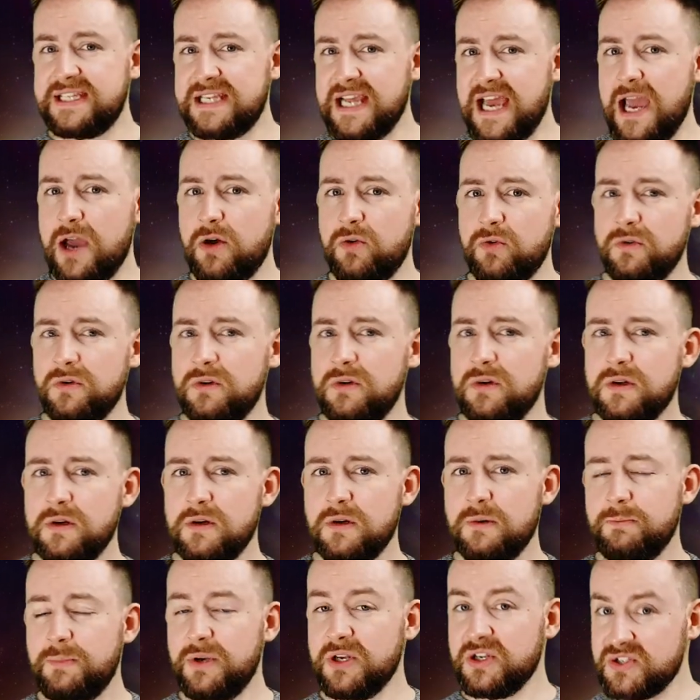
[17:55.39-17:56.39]
down,
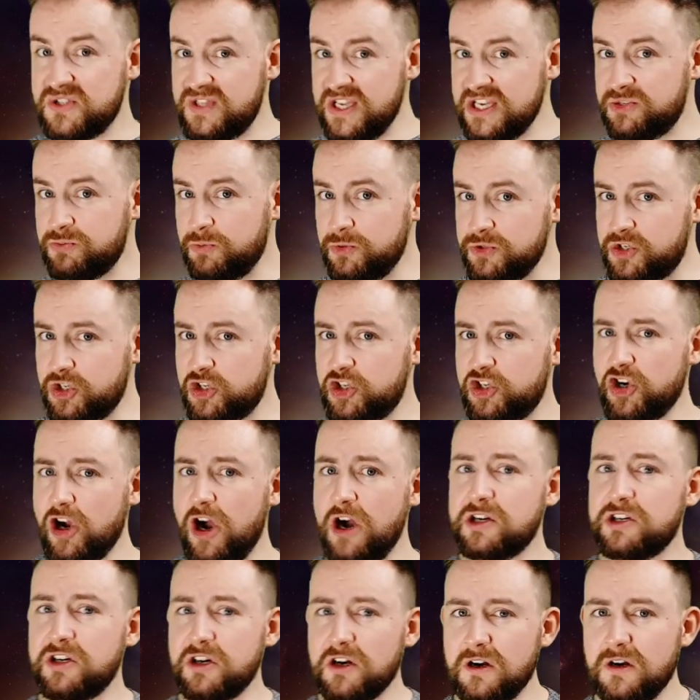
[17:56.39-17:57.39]
because this one's a
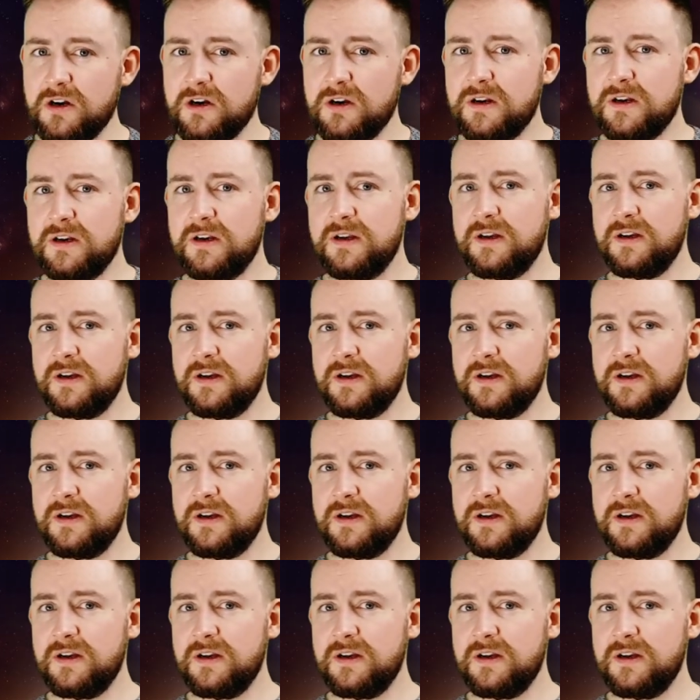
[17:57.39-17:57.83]
shocker.